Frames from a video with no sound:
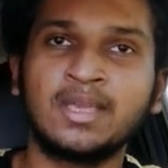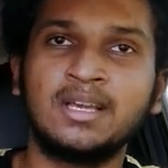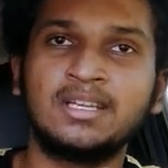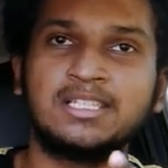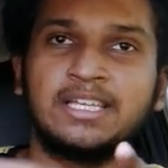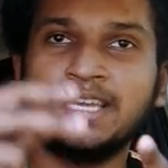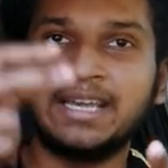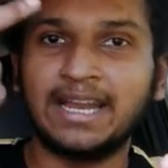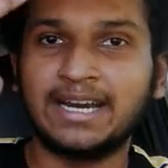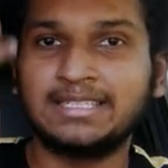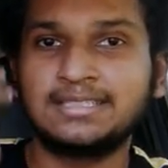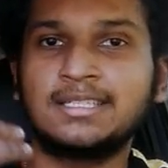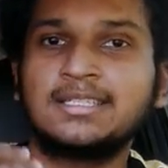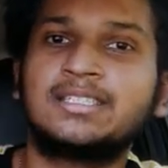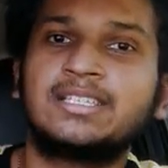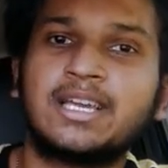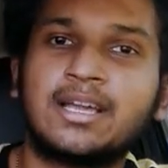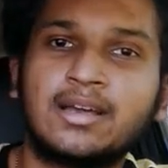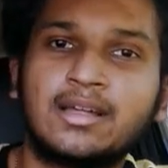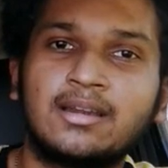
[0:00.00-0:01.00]
She gets the
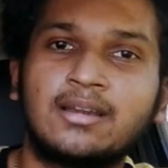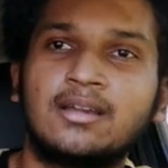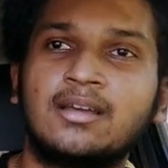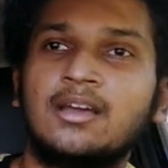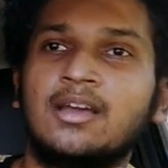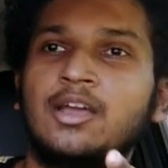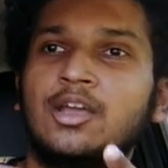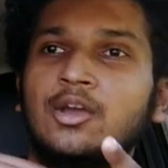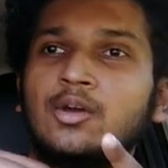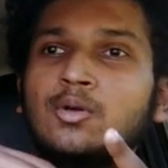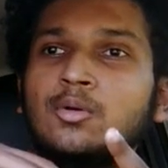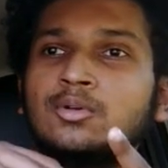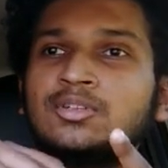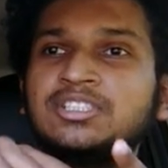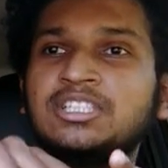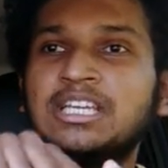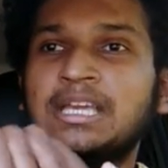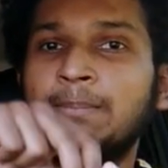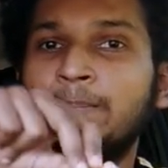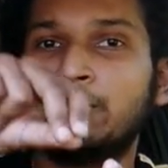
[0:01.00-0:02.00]
chicken,
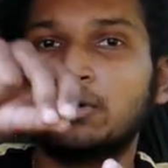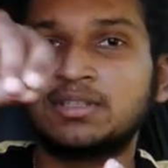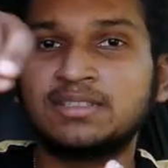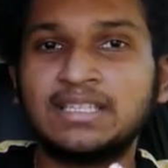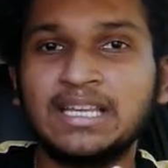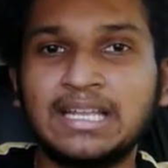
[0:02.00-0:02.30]
she puts